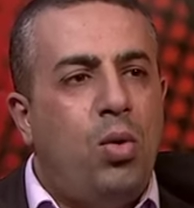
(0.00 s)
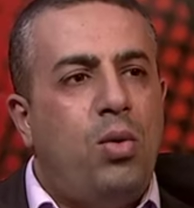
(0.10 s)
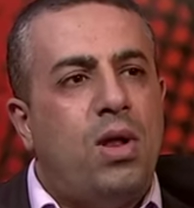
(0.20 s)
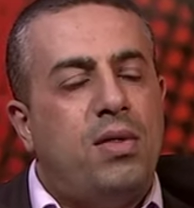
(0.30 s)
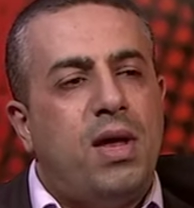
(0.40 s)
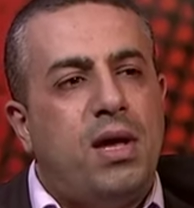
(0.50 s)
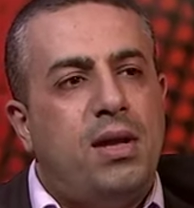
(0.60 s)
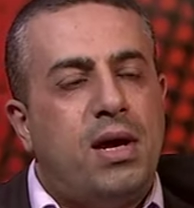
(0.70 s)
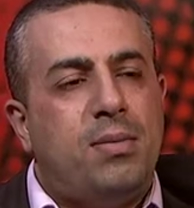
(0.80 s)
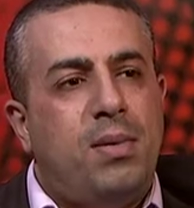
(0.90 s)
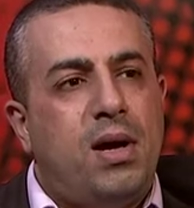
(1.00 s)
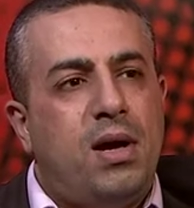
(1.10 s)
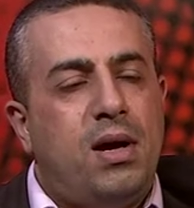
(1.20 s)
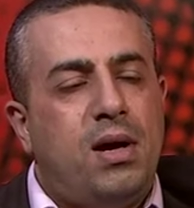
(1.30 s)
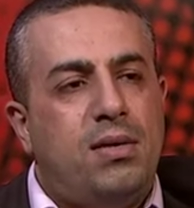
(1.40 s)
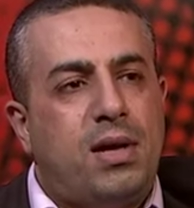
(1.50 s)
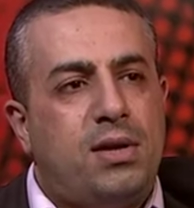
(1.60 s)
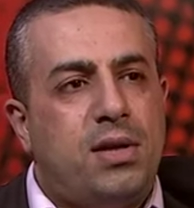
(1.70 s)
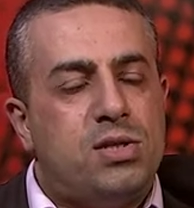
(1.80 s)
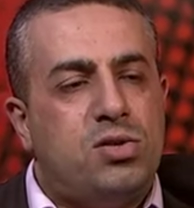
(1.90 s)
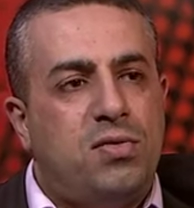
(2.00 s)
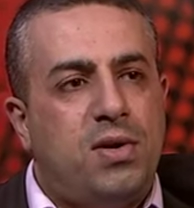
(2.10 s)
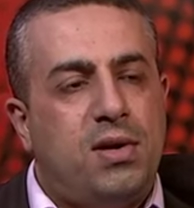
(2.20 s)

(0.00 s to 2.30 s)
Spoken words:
Well, the Nakba, the catastrophe